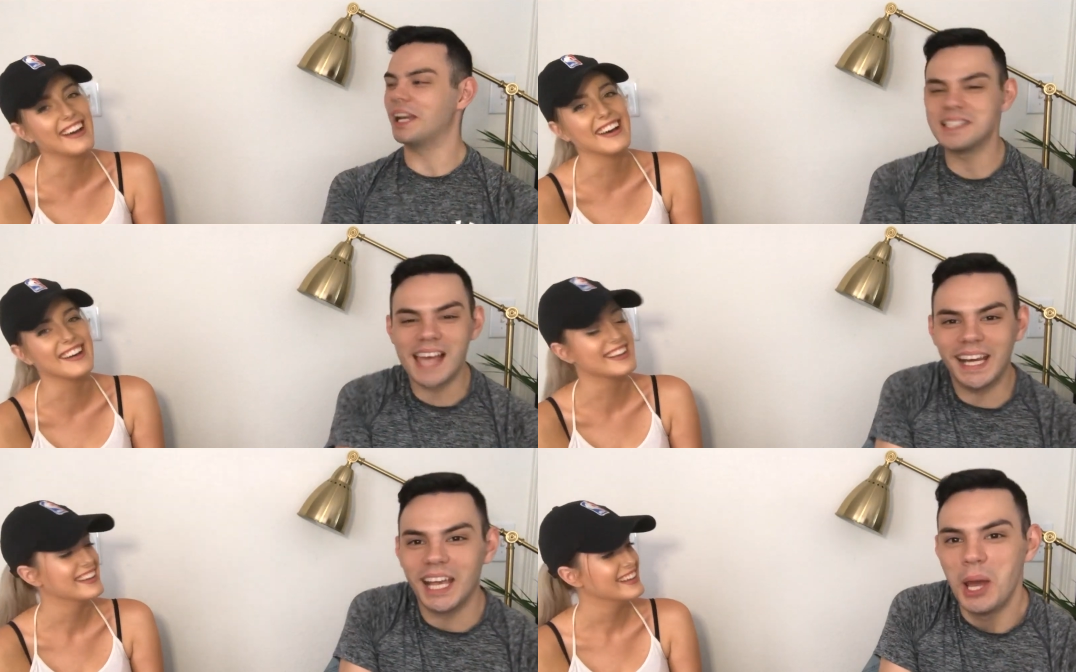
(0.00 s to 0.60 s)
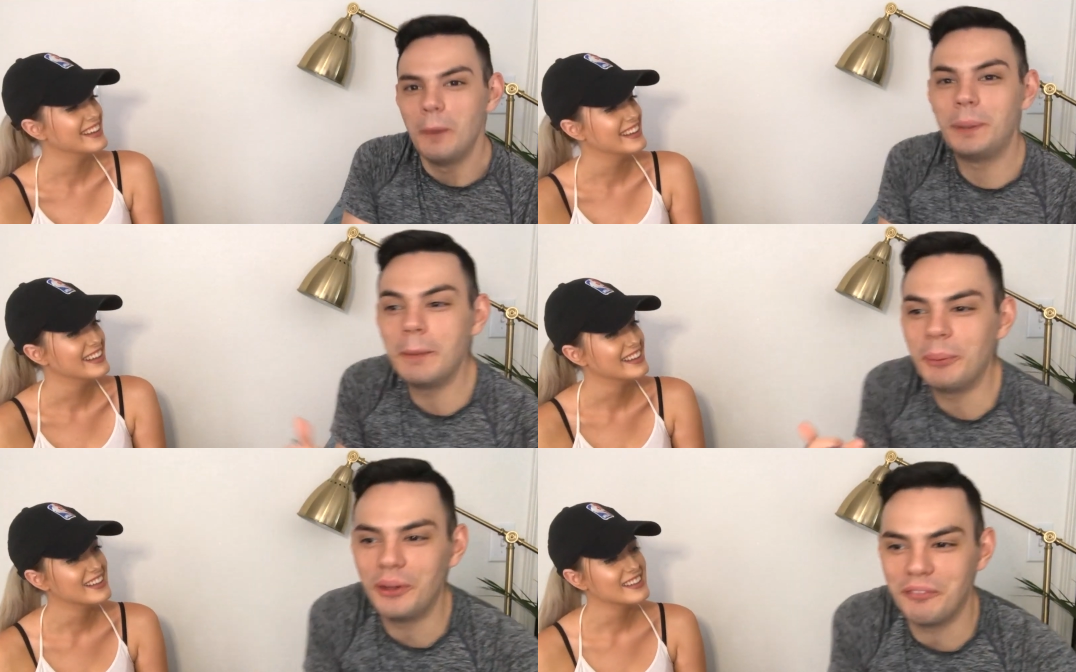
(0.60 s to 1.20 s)
Speaker 1: because like
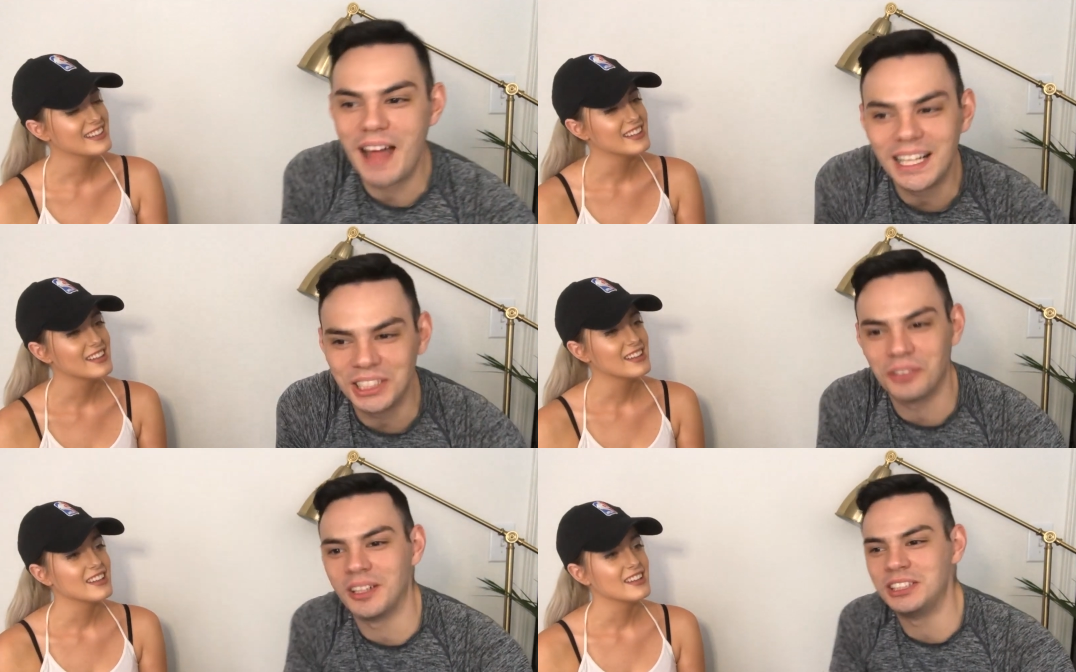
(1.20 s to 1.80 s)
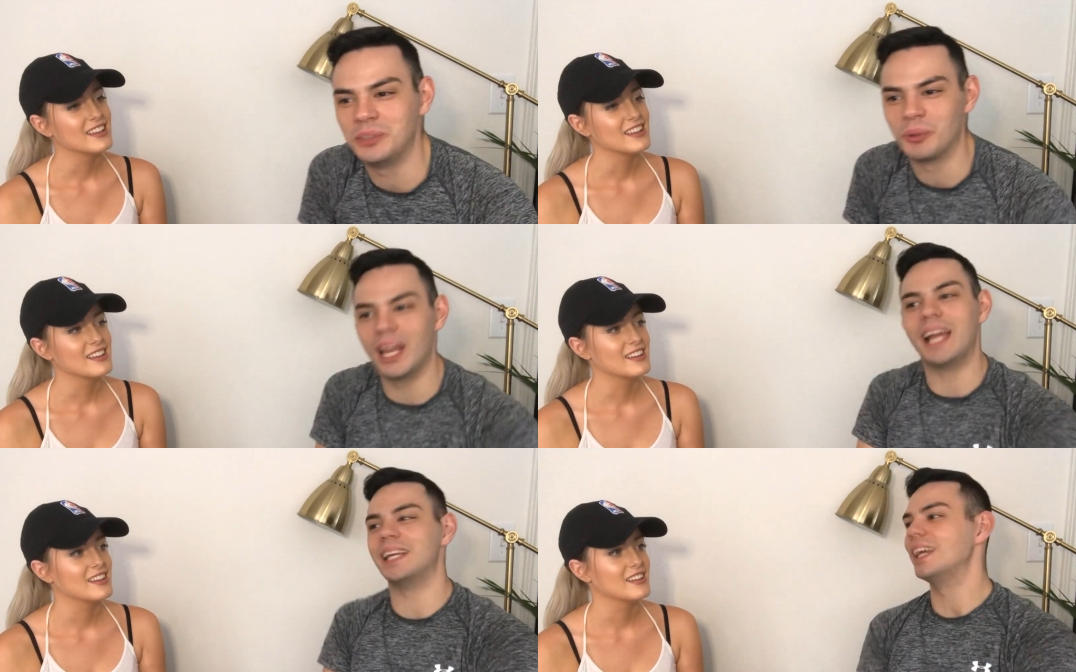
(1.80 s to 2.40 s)
people of that generation were
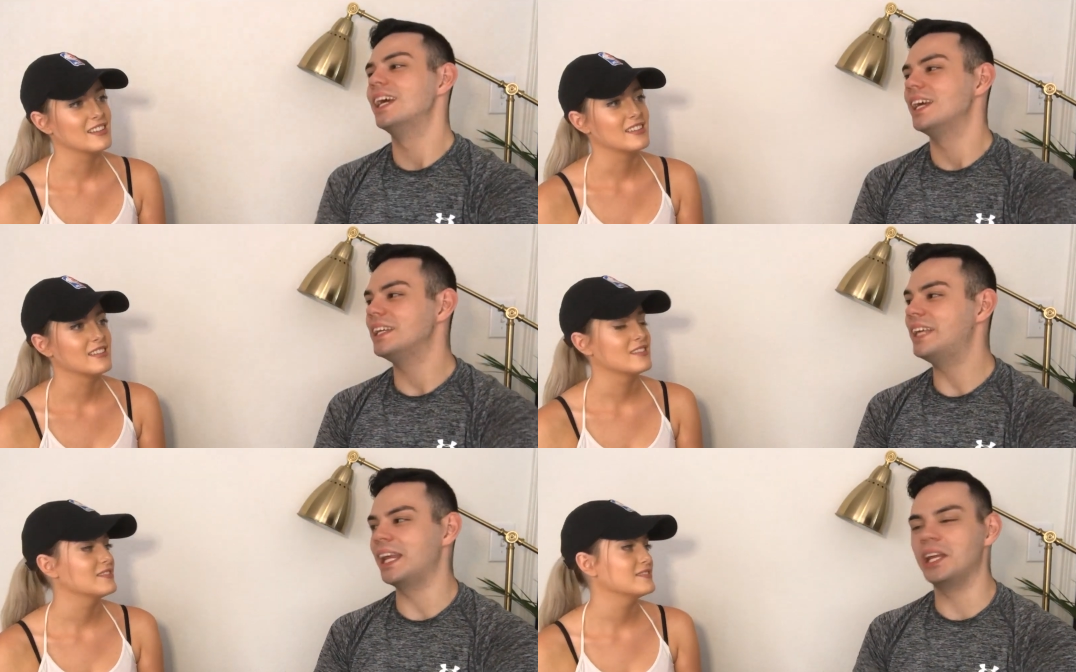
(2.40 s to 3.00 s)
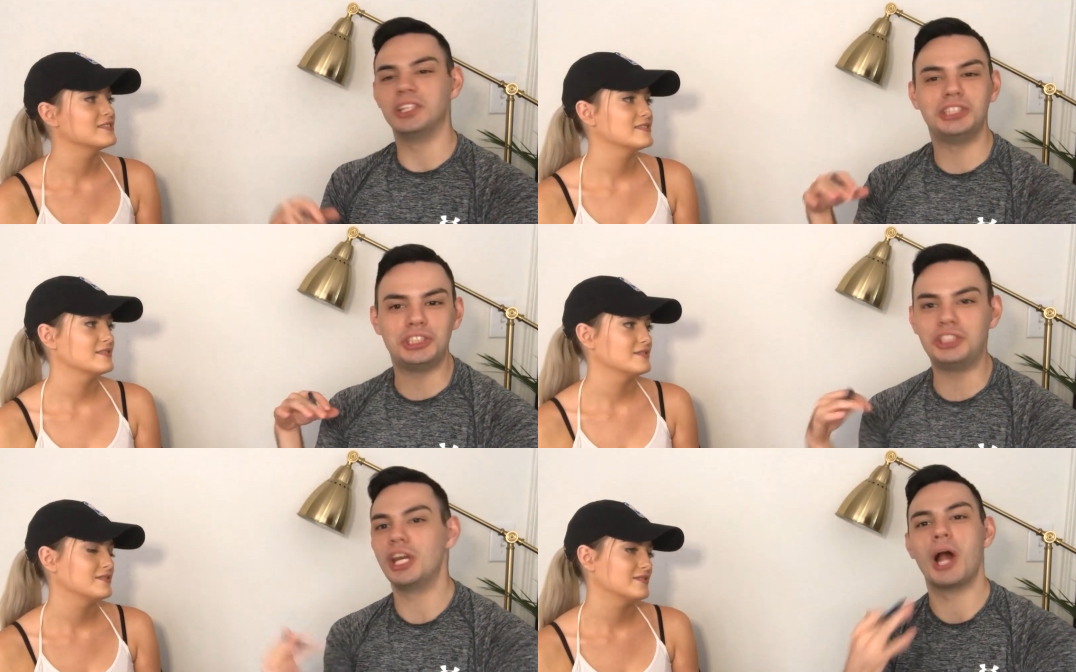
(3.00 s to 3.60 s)
like getting
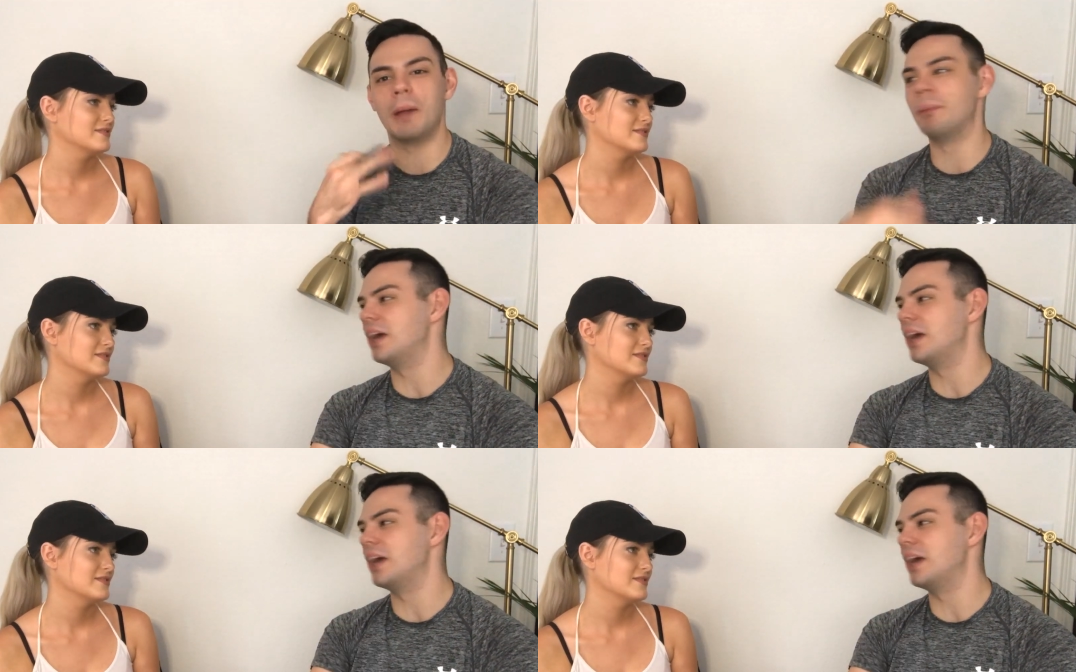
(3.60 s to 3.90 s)
shit on